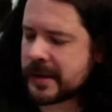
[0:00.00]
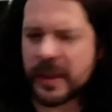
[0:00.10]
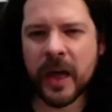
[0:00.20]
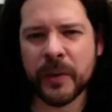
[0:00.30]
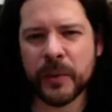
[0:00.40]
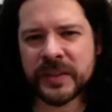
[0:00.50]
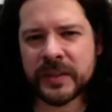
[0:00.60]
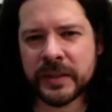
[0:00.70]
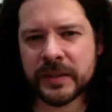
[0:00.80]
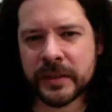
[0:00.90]
Yeah, it wasn't
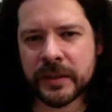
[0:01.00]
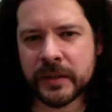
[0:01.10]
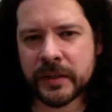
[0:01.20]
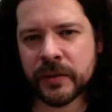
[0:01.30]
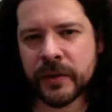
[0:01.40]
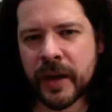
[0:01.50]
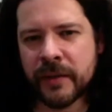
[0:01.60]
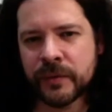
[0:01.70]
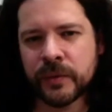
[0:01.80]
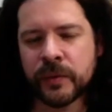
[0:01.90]
easy. You know, you have
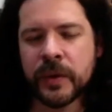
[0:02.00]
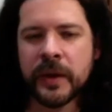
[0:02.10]
to,